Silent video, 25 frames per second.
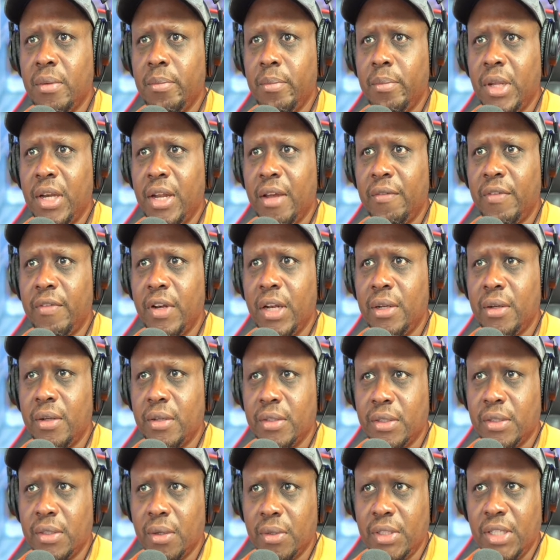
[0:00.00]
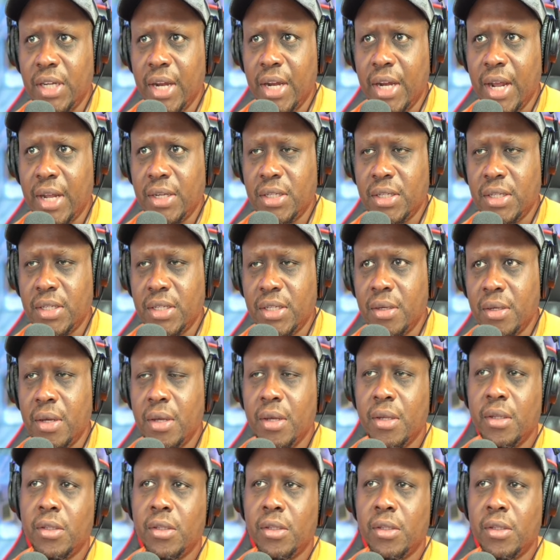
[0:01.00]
Benevolent Association,